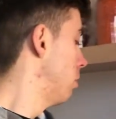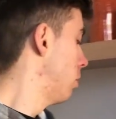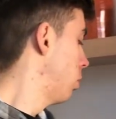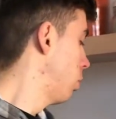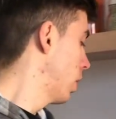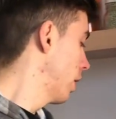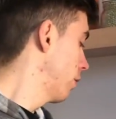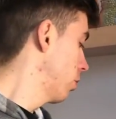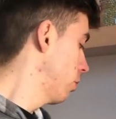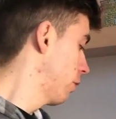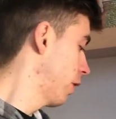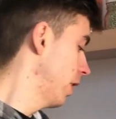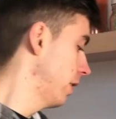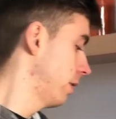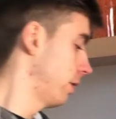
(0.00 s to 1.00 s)
Whatever you
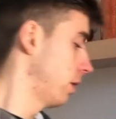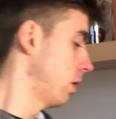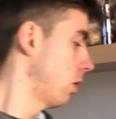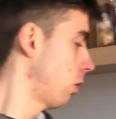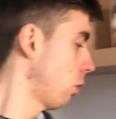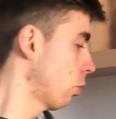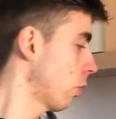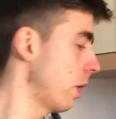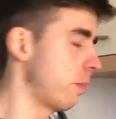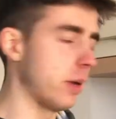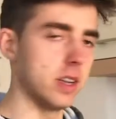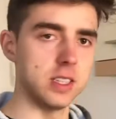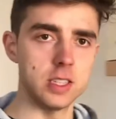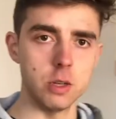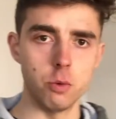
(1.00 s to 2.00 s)
fancy. Whole grain
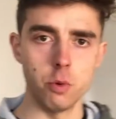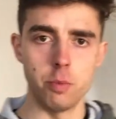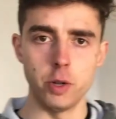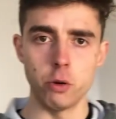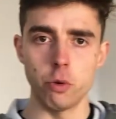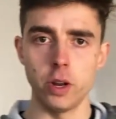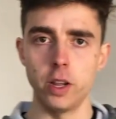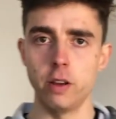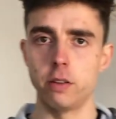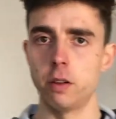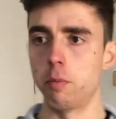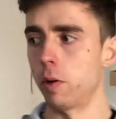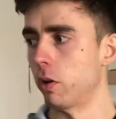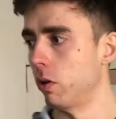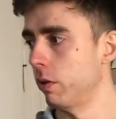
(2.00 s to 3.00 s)
pasta would be great,
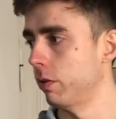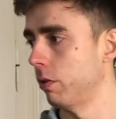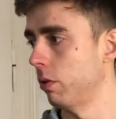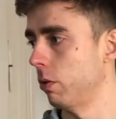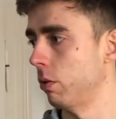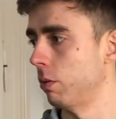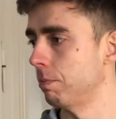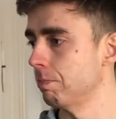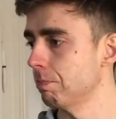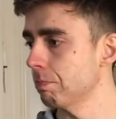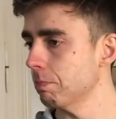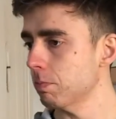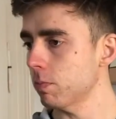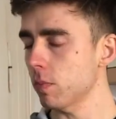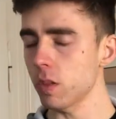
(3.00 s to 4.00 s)
but also
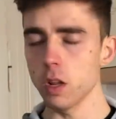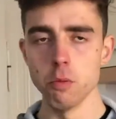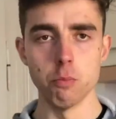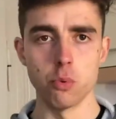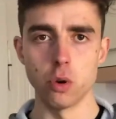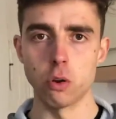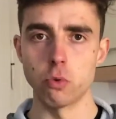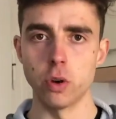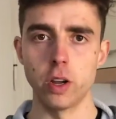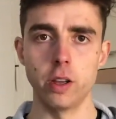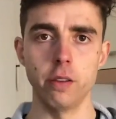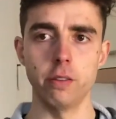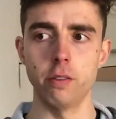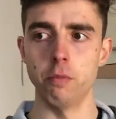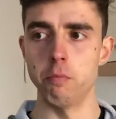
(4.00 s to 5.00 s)
brown
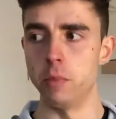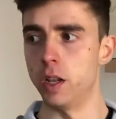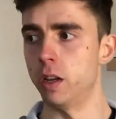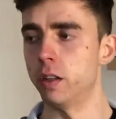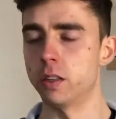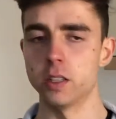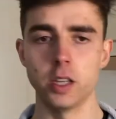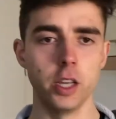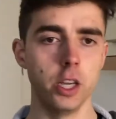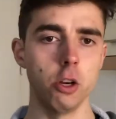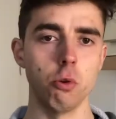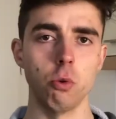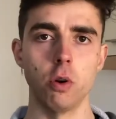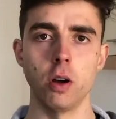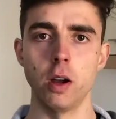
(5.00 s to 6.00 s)
rice, millet,
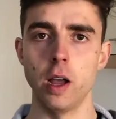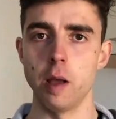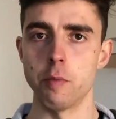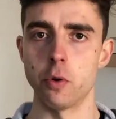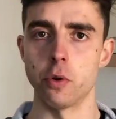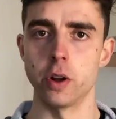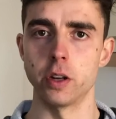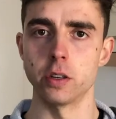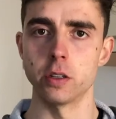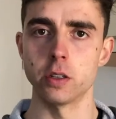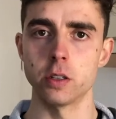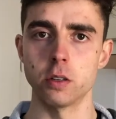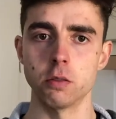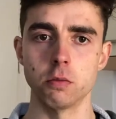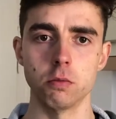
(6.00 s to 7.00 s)
quinoa,
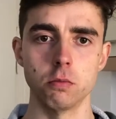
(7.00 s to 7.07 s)
amaranth,